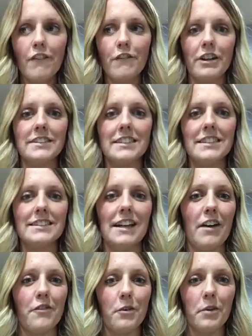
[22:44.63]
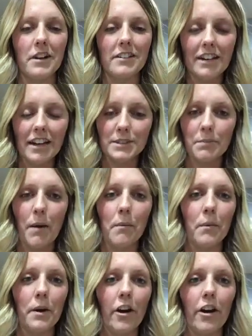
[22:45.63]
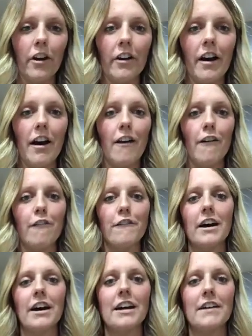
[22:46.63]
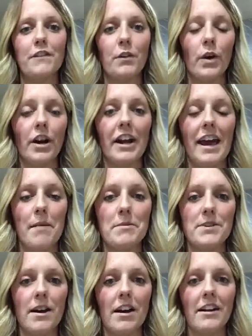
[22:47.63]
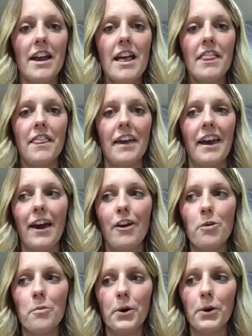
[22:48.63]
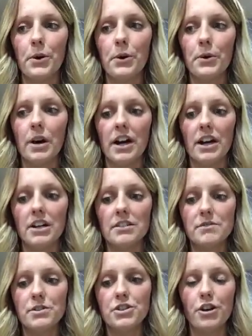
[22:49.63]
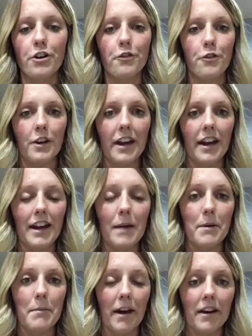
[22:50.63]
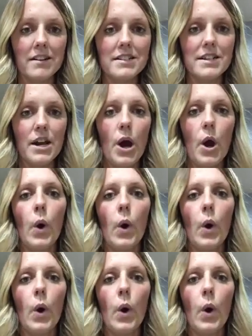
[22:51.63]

For instance, everyone has probably heard of, if you look on Amazon, the Haribo sugar-free gummy bears,